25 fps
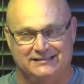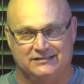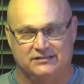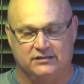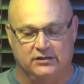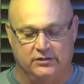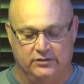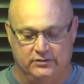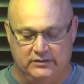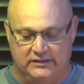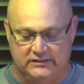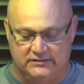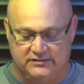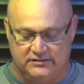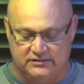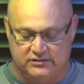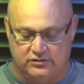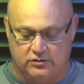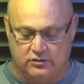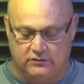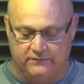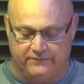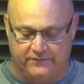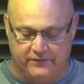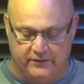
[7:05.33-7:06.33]
So let's just
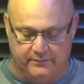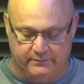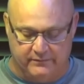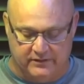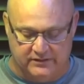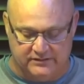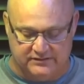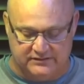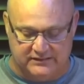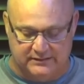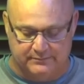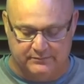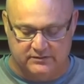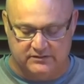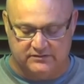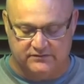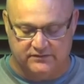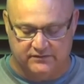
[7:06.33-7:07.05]
confirm those numbers.